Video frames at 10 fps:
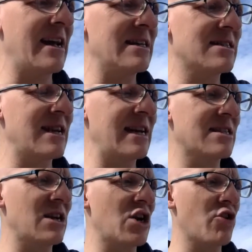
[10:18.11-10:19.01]
It's
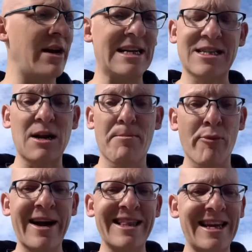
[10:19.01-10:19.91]
gonna
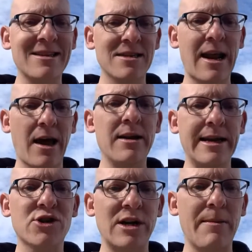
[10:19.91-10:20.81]
break the internet,
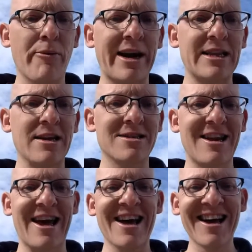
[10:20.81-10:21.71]
literally break the
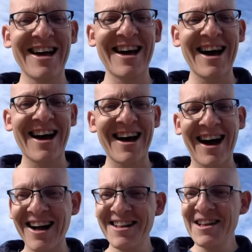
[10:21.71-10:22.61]
internet.
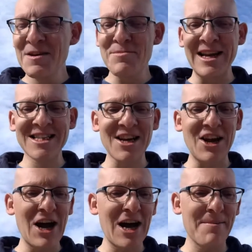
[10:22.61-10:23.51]
But listen,
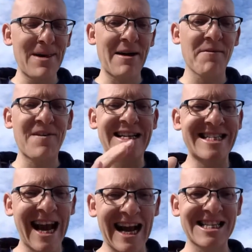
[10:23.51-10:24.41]
have a
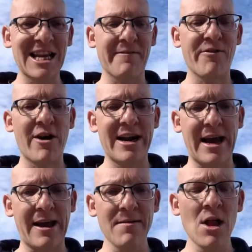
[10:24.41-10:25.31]
fantastic
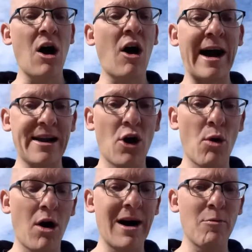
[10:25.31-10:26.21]
Friday. I know
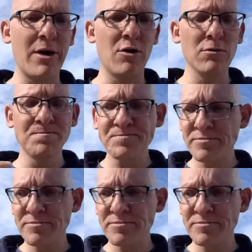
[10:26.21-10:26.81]
I will.